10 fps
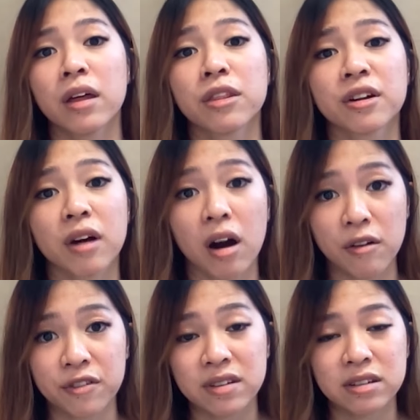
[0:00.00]
Their
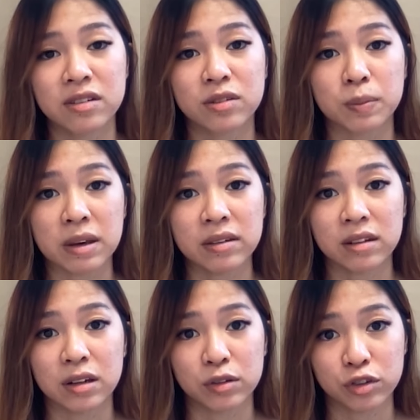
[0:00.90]
office is based
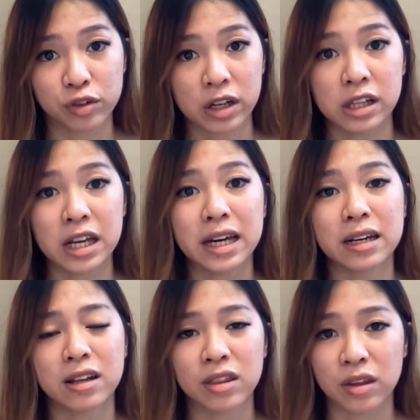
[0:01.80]
in Australia
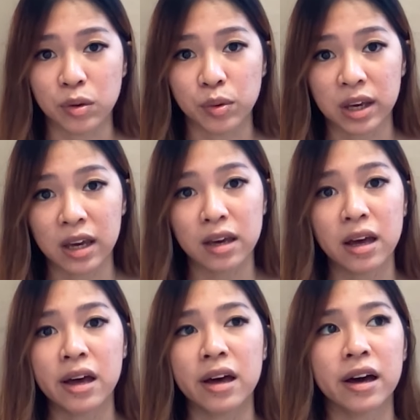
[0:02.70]
and in the UK.
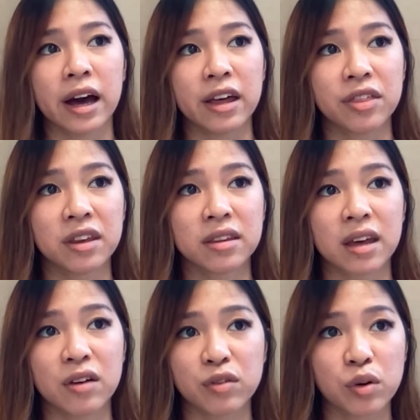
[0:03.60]
I think they
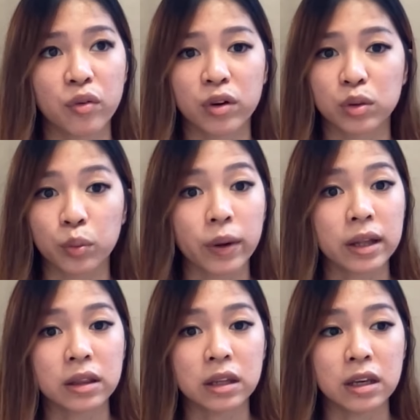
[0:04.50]
have over
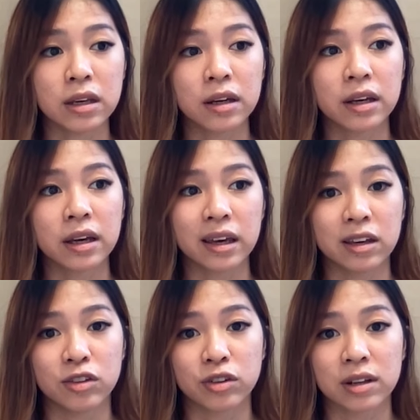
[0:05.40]
20
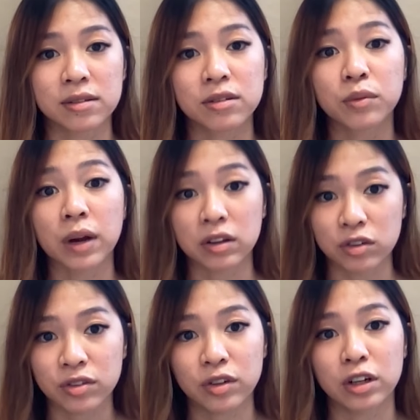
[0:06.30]
agents,
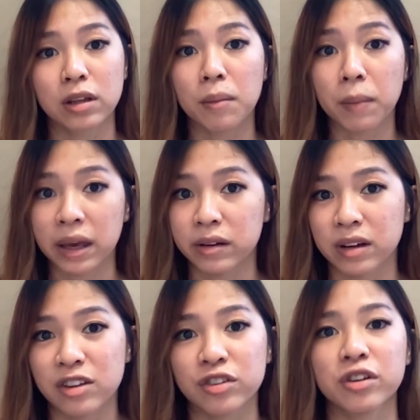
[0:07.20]
registered
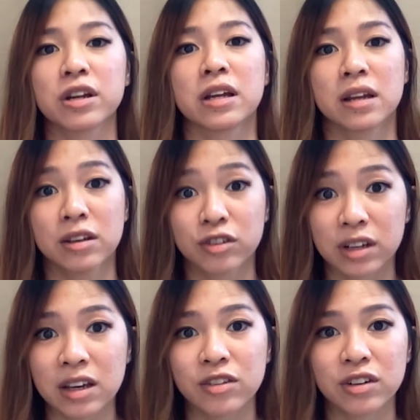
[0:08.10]
migration and
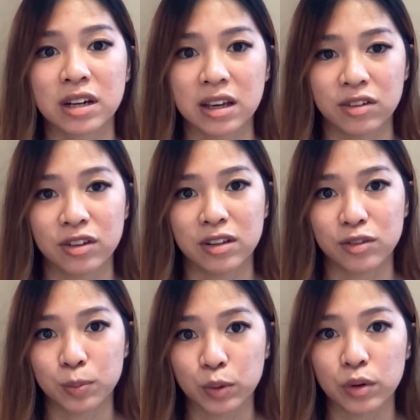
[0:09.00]
education
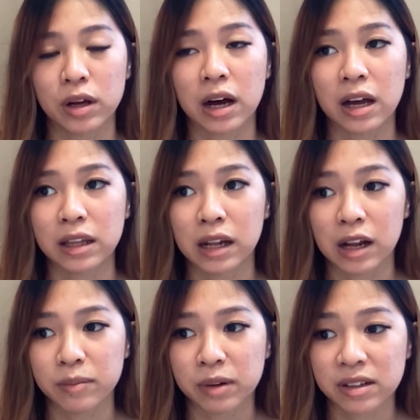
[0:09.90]
agents po ang
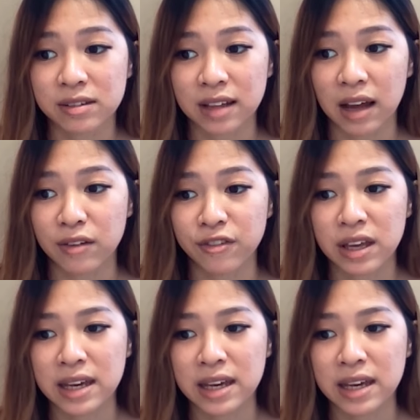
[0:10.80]
kanilang mga staff.